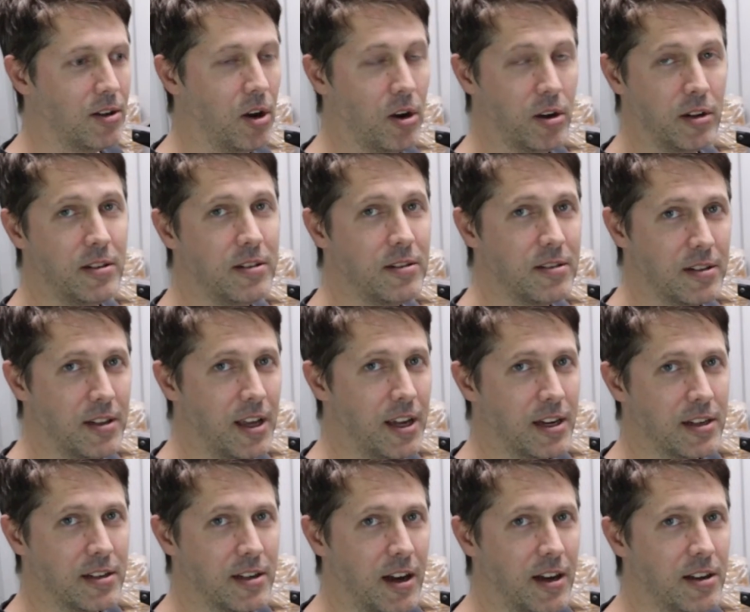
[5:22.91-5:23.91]
on to their
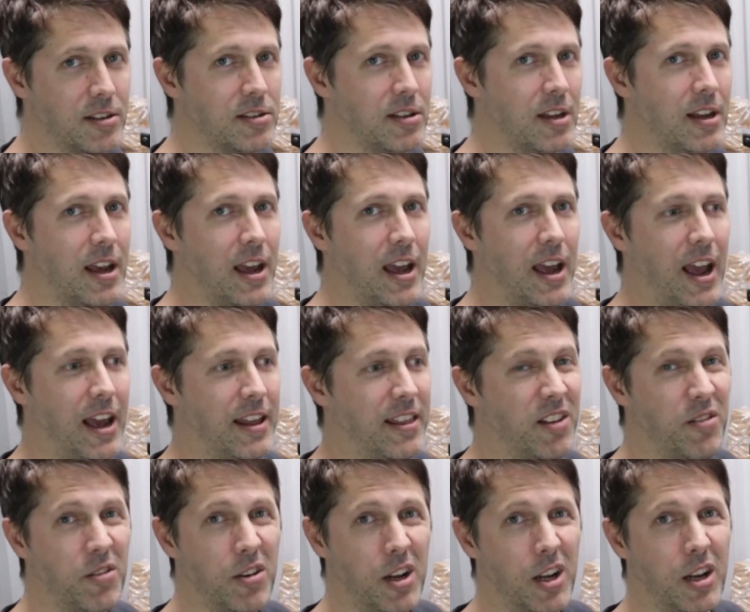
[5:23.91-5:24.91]
guitars, and
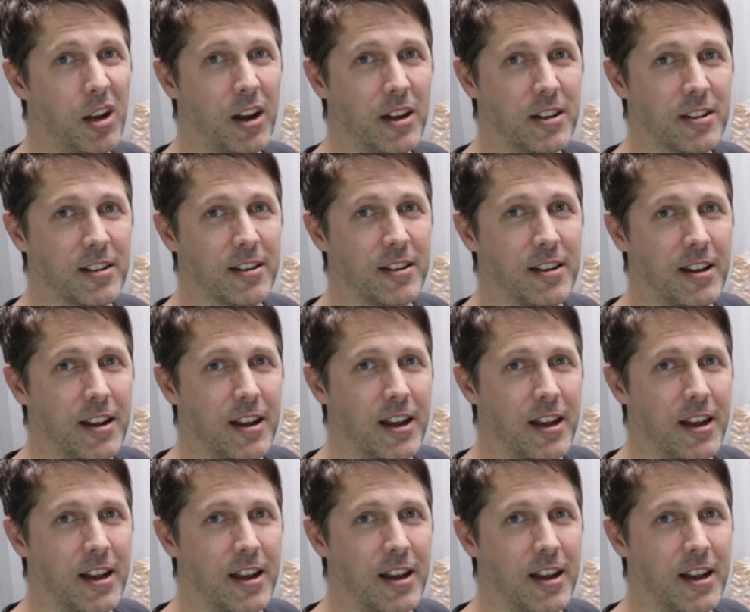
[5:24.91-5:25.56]
they really liked it.